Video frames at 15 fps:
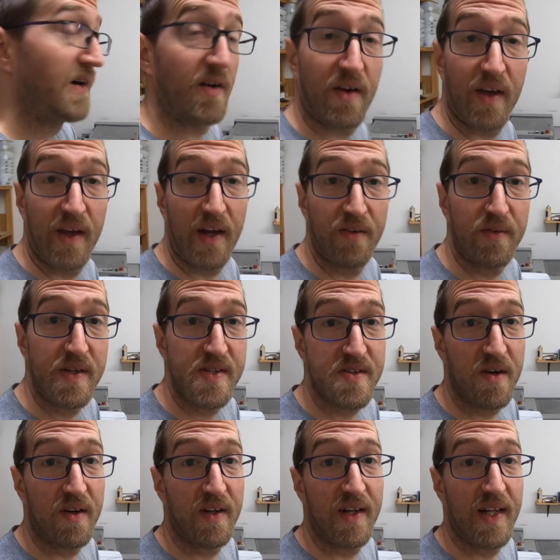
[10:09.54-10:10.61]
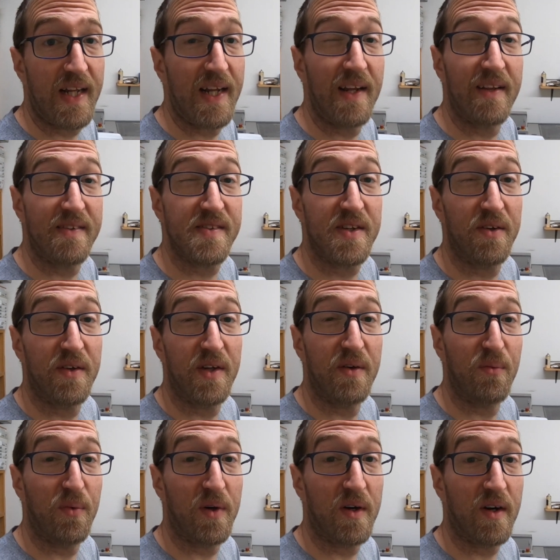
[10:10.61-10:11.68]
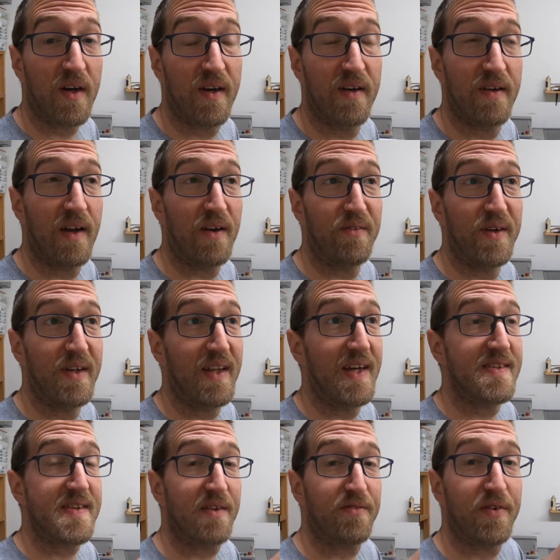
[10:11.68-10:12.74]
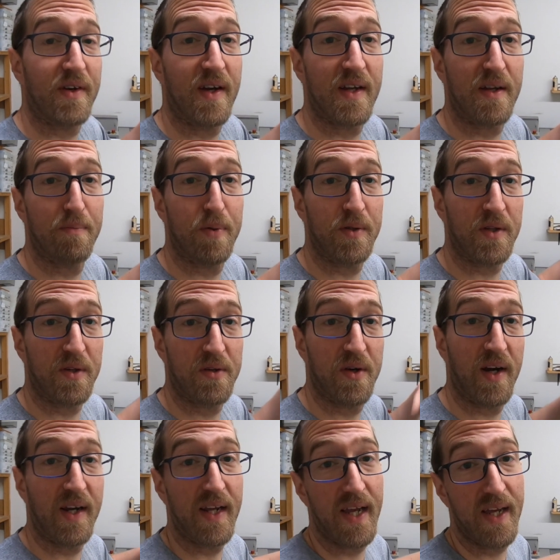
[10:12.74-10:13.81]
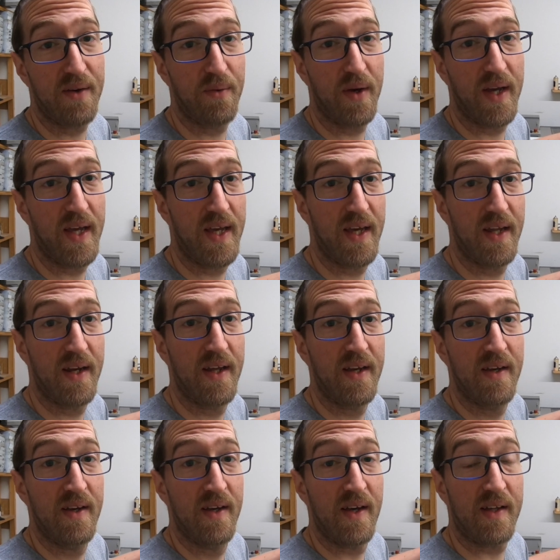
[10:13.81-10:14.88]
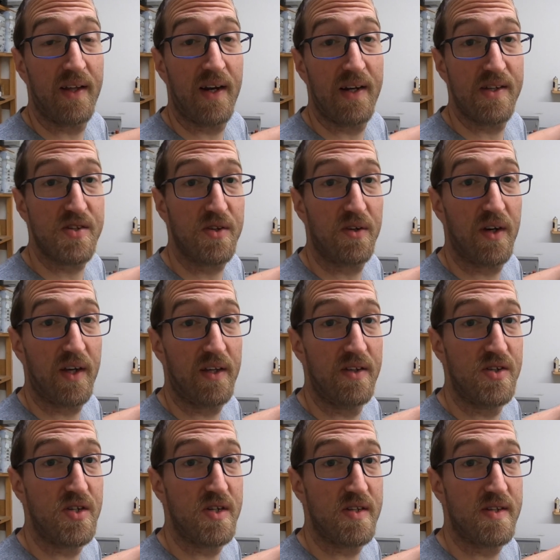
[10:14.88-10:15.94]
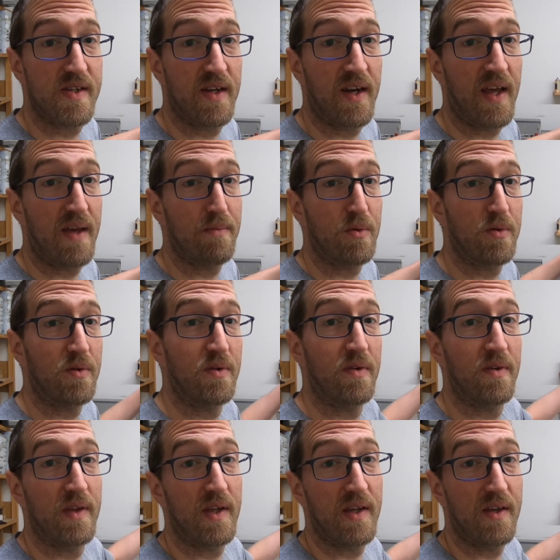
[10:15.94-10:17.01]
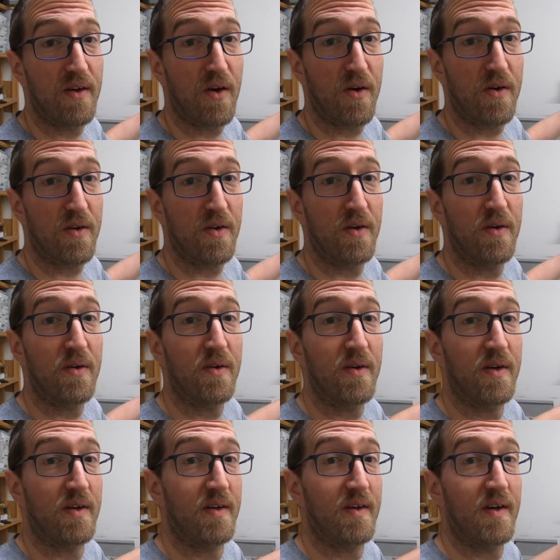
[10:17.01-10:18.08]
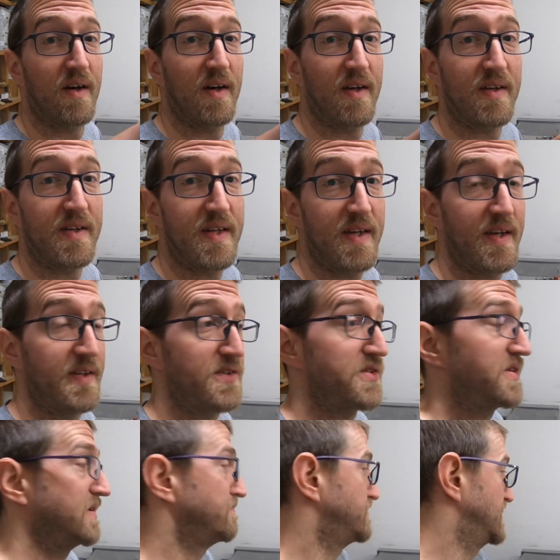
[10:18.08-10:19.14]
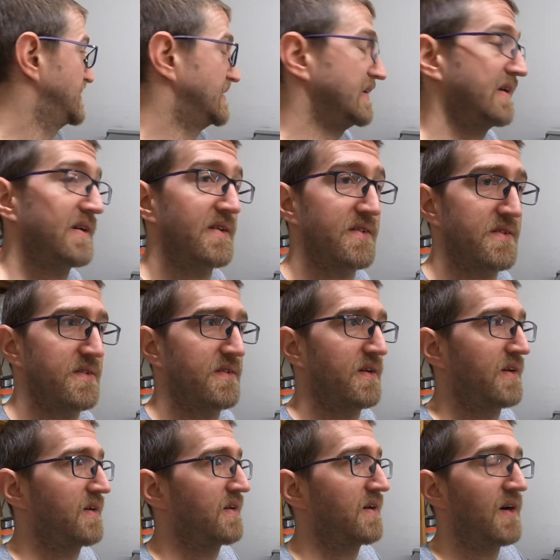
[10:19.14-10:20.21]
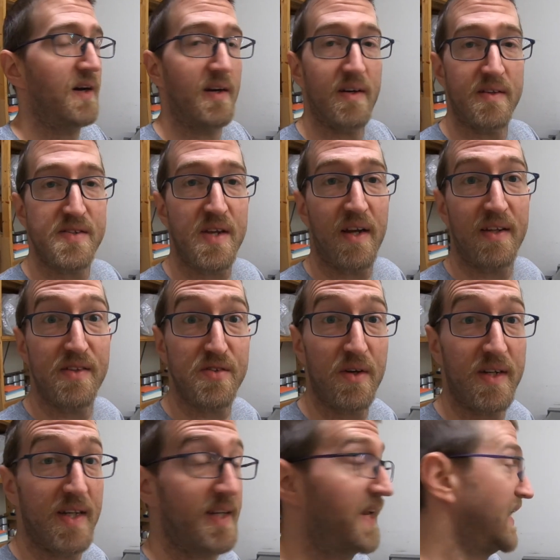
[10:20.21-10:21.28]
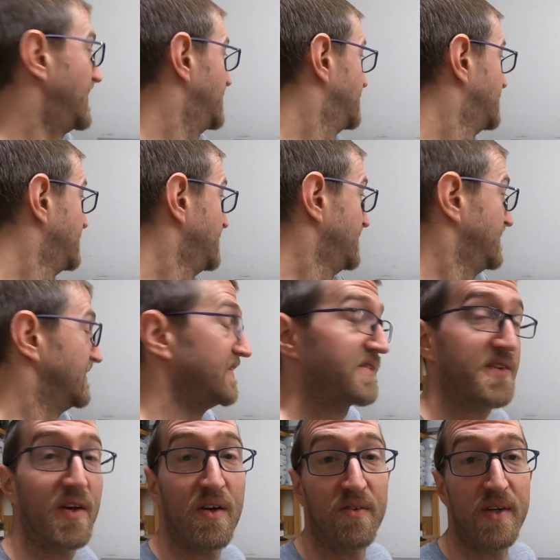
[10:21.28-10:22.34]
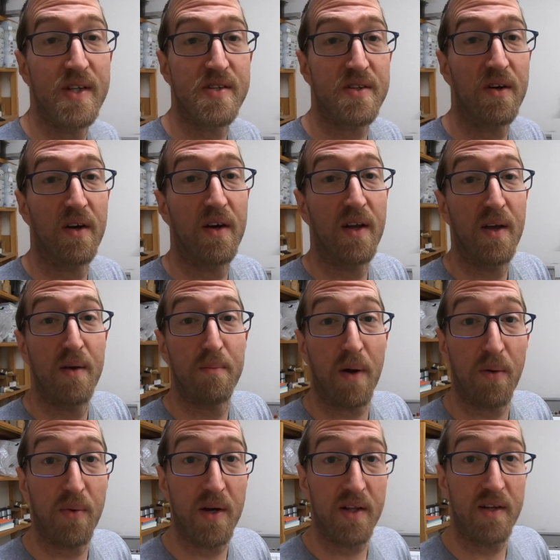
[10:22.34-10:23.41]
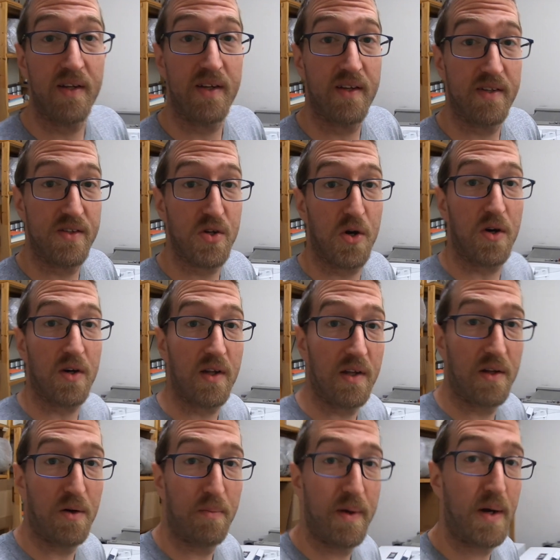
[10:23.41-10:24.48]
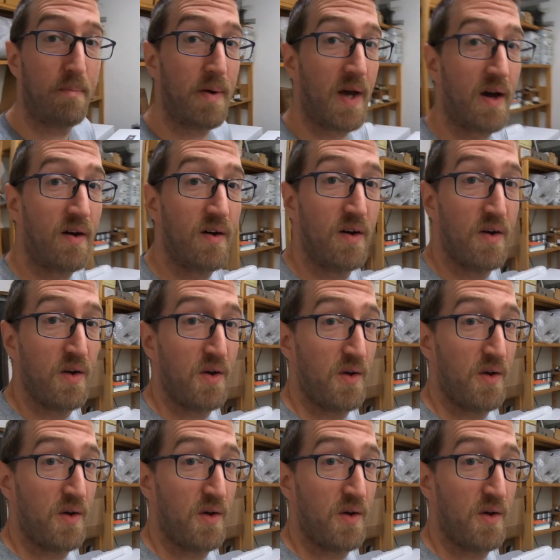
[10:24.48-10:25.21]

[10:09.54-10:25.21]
Okay, I restarted it and it still didn't work. I realized I forgot to put the correct gateway in, and then I saw I could just enable the auto DHCP setting. So I did that. it's going to restart. But I wanted to talk a little bit about